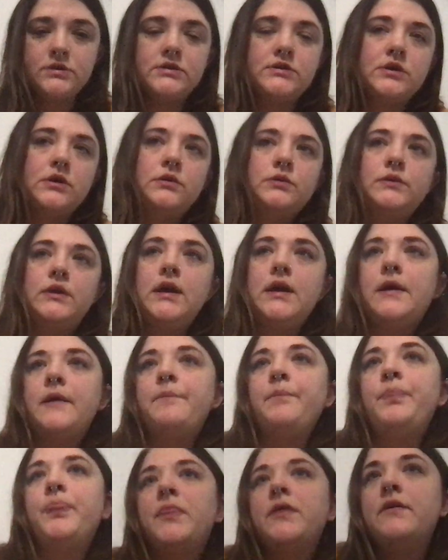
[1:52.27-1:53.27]
So like
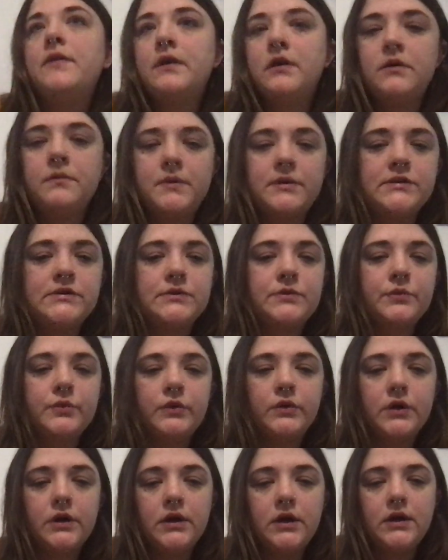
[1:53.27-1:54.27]
the therapist
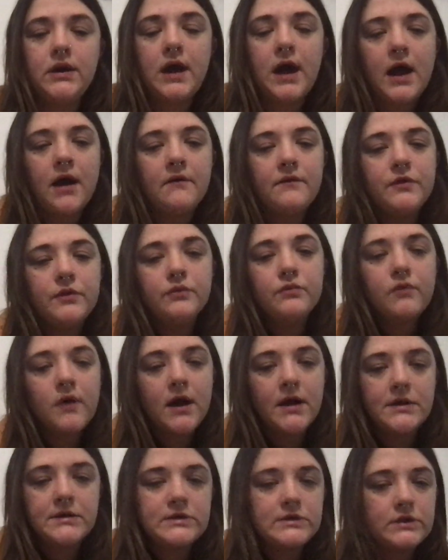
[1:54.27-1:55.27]
would have you
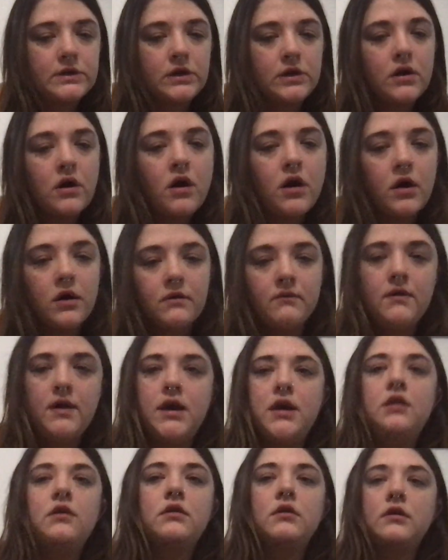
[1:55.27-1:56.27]
run so your heart
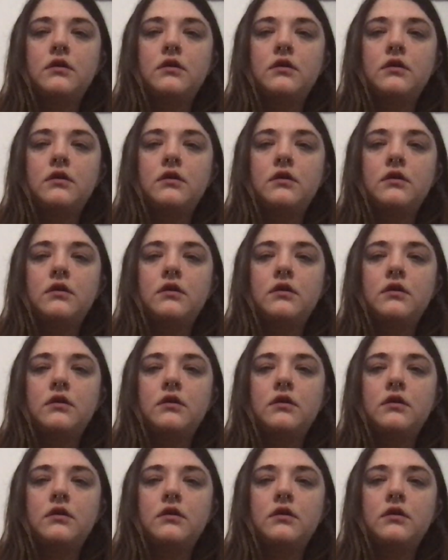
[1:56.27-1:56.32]
rate